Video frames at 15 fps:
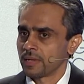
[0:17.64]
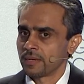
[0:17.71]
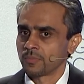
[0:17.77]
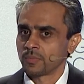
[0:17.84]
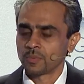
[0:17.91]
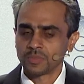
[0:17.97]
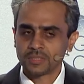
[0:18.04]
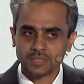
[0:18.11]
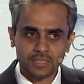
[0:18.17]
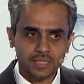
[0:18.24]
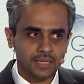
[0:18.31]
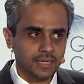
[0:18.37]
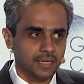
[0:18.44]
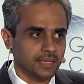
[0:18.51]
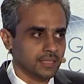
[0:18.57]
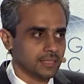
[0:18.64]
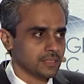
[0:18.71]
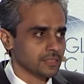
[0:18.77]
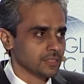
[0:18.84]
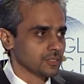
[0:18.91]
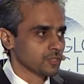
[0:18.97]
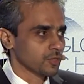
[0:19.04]
What we see
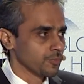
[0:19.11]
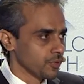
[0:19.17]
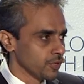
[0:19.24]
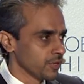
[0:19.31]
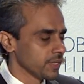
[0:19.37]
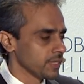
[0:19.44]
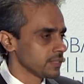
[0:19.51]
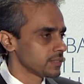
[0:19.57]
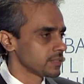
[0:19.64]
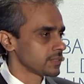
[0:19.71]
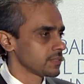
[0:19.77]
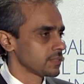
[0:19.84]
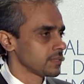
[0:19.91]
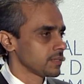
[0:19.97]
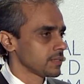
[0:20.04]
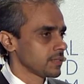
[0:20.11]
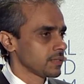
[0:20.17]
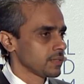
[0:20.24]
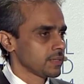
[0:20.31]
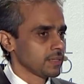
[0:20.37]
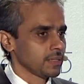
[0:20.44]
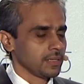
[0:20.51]
is communities
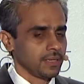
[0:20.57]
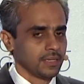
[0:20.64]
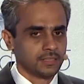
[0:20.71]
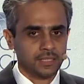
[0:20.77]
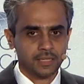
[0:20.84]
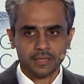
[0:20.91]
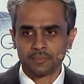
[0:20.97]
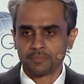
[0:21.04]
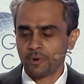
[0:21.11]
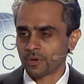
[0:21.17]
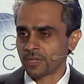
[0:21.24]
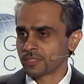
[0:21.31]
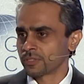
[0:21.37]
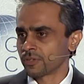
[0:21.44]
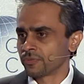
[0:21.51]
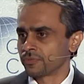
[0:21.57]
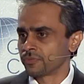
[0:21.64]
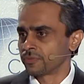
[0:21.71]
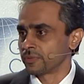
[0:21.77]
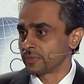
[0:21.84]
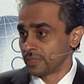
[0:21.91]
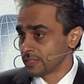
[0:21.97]
in certain pockets of
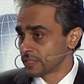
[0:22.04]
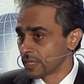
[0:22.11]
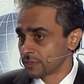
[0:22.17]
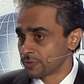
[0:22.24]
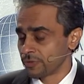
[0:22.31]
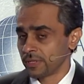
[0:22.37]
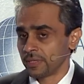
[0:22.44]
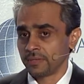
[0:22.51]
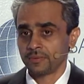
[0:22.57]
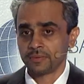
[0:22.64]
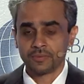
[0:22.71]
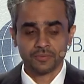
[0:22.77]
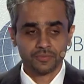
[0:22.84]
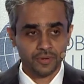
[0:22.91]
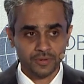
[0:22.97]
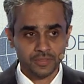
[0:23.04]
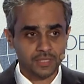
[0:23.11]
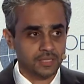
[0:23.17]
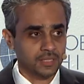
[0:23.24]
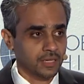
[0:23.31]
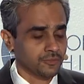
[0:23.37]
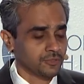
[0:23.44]
this country, various
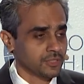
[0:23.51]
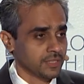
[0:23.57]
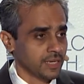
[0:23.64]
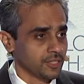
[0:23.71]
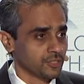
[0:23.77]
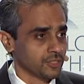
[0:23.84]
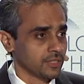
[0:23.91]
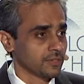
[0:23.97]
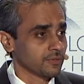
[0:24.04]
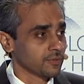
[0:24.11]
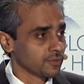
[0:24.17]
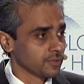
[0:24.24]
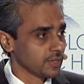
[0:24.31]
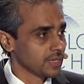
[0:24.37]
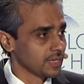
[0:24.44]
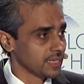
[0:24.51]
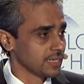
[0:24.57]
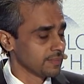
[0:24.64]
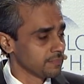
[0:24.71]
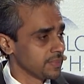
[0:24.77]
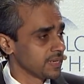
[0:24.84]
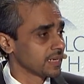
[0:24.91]
other countries in Asia,
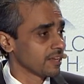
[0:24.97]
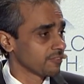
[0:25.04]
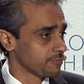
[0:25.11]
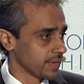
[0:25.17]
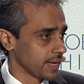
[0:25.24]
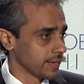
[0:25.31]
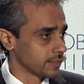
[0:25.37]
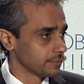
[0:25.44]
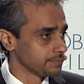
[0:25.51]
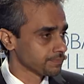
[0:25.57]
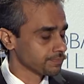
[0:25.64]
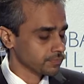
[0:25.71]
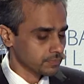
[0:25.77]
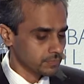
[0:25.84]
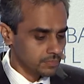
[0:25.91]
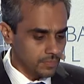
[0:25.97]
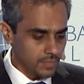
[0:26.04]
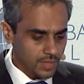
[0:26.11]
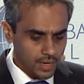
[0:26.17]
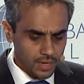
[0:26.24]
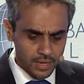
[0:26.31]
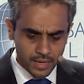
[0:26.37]
being left behind.
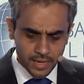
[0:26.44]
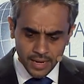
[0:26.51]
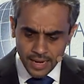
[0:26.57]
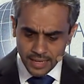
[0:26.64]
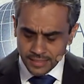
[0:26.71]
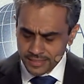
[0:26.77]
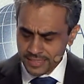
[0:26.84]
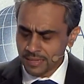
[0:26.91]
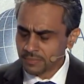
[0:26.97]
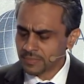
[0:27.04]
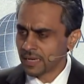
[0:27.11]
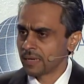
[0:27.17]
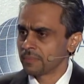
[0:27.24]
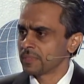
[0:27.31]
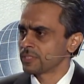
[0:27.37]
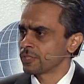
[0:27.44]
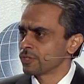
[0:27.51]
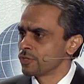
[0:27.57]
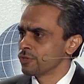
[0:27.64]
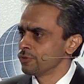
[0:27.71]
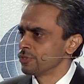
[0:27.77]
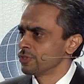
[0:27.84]
At the same time, there's a
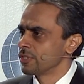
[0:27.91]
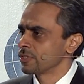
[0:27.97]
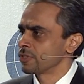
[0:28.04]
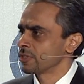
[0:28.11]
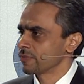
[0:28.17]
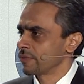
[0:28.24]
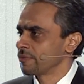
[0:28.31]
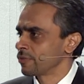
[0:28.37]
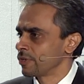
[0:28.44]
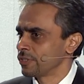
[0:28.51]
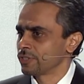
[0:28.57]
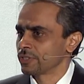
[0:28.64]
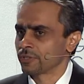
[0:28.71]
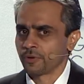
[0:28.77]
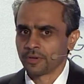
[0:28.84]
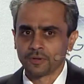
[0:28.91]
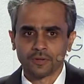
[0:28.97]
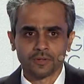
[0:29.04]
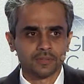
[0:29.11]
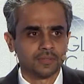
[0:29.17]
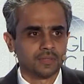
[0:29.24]
huge digital revolution going on.